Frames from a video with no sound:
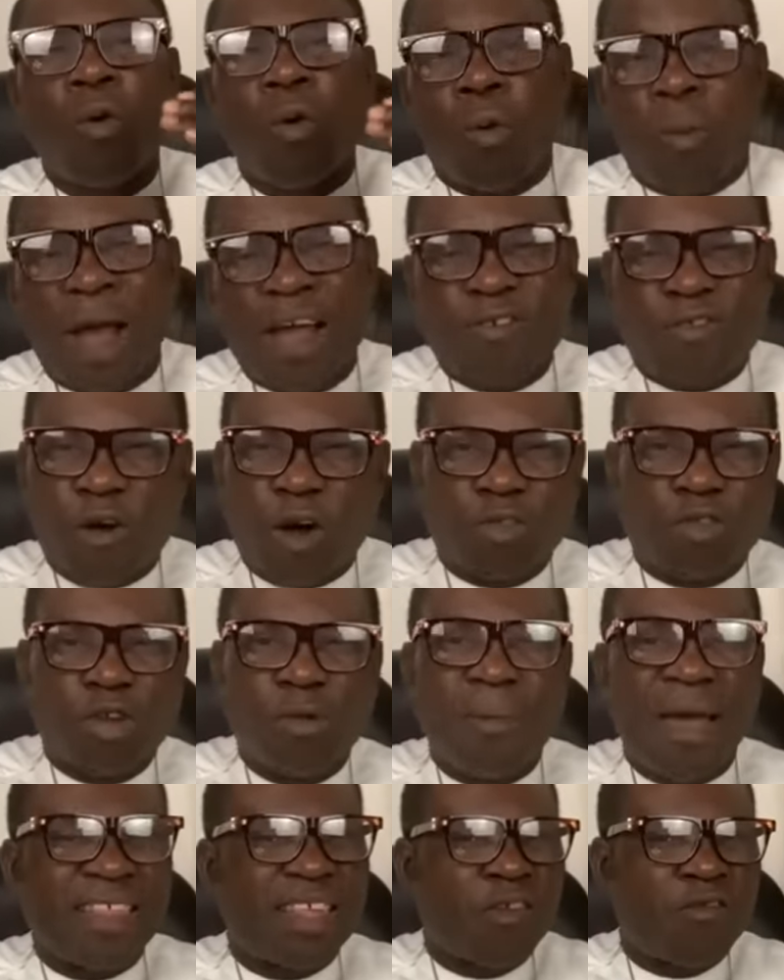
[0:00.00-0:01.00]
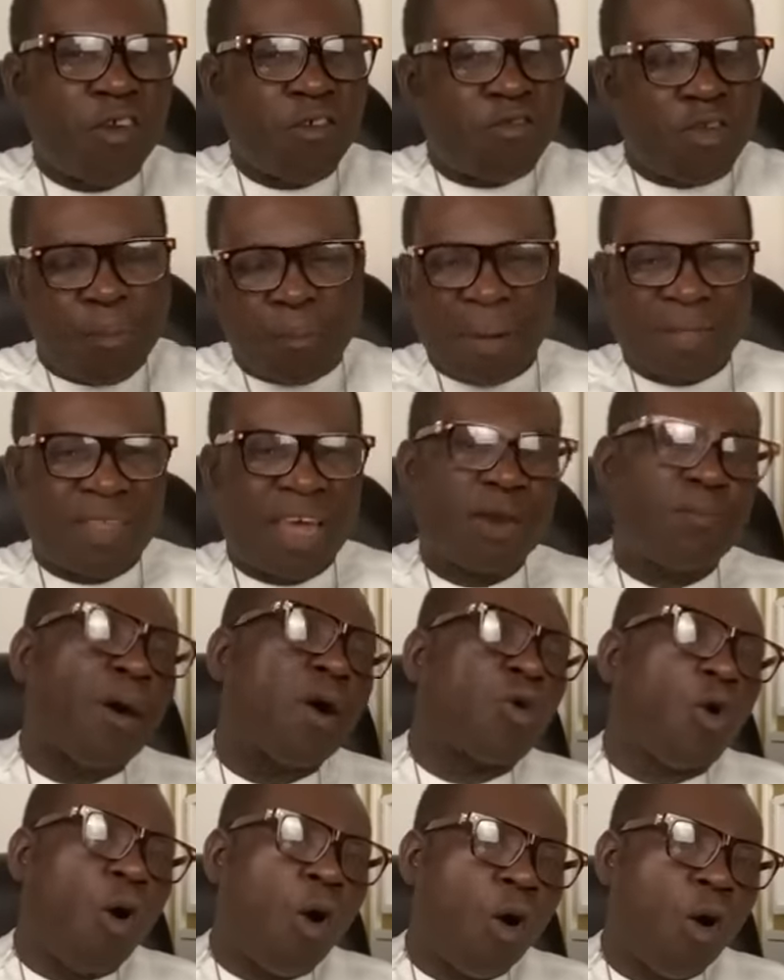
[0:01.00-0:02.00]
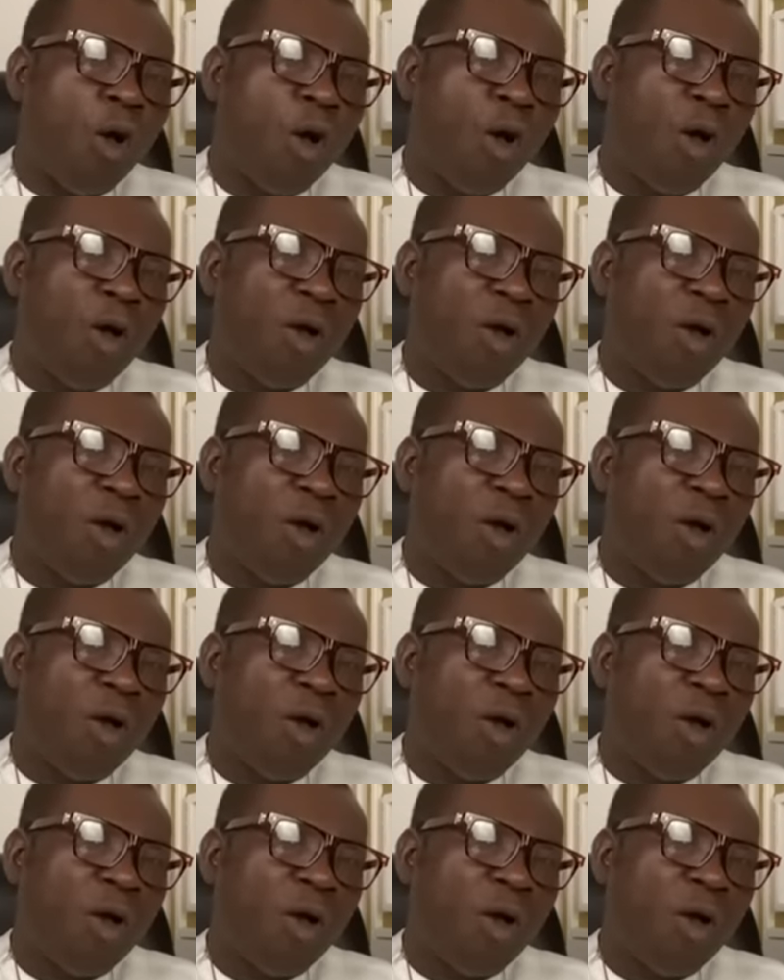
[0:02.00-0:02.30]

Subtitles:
workforce in base 50% back up